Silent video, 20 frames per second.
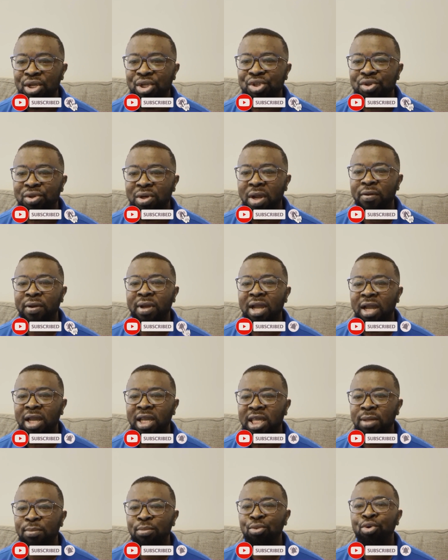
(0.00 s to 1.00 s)
so that we can
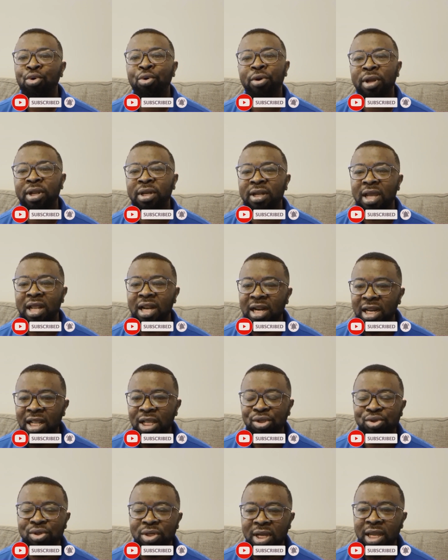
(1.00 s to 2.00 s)
keep growing and
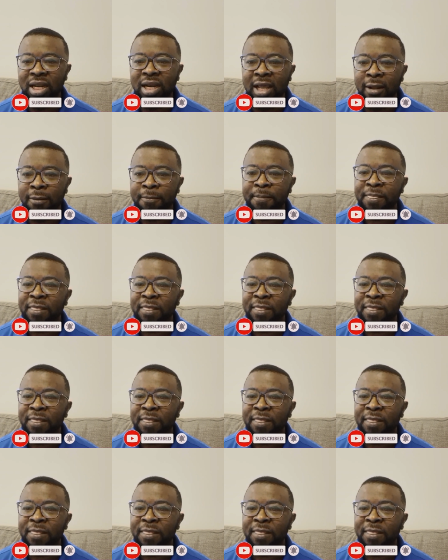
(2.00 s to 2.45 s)
learn together.